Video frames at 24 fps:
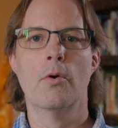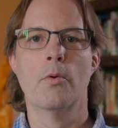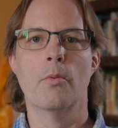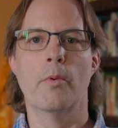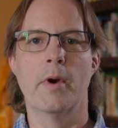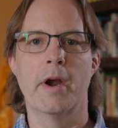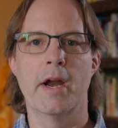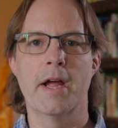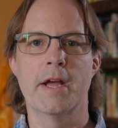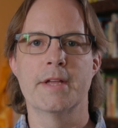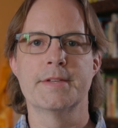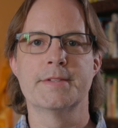
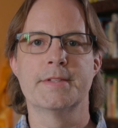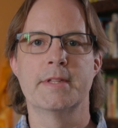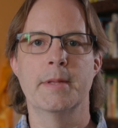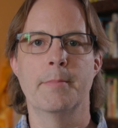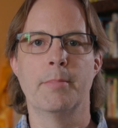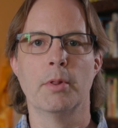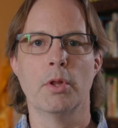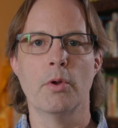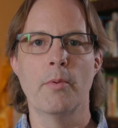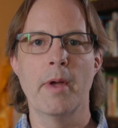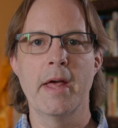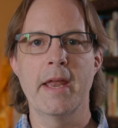Whereas the
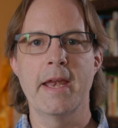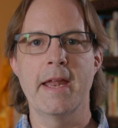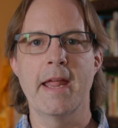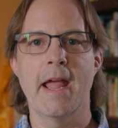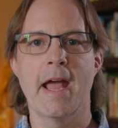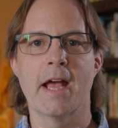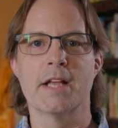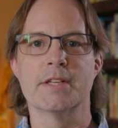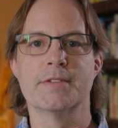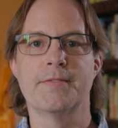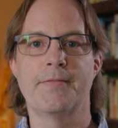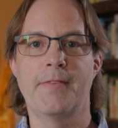Bluetti
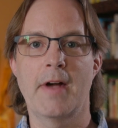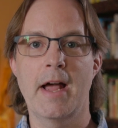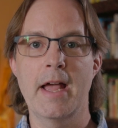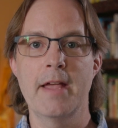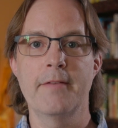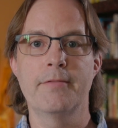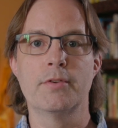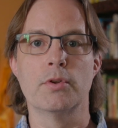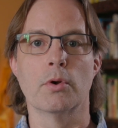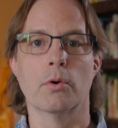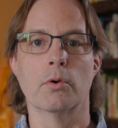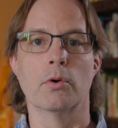has
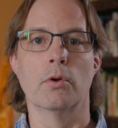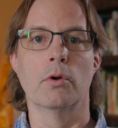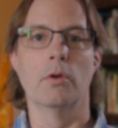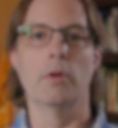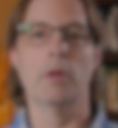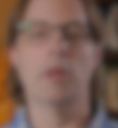5 total.